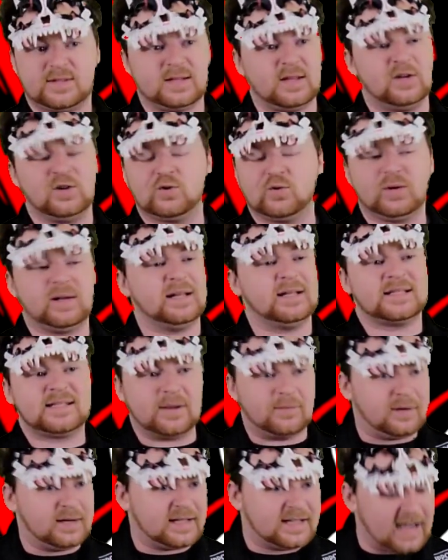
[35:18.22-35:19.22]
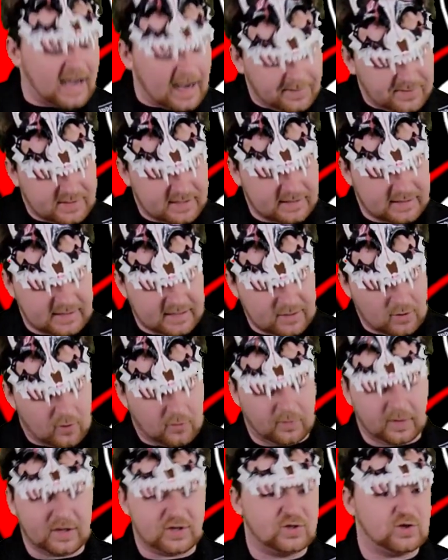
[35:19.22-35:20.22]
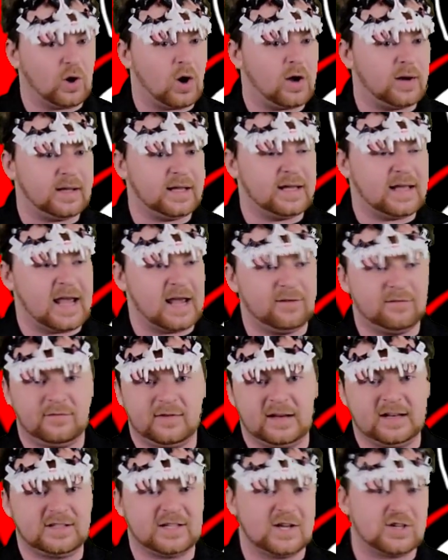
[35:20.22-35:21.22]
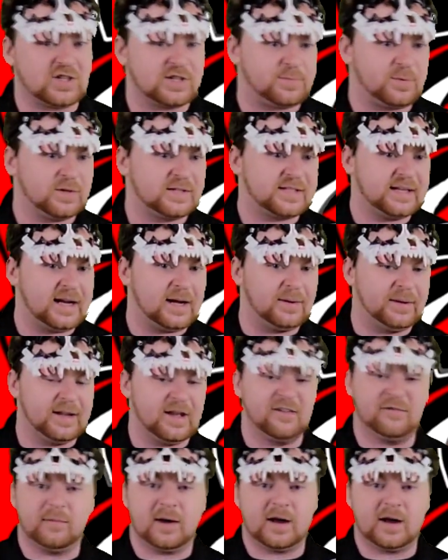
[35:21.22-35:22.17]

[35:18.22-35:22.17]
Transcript: ingredients that would encapsulate the overly gaudy and venetatious personality of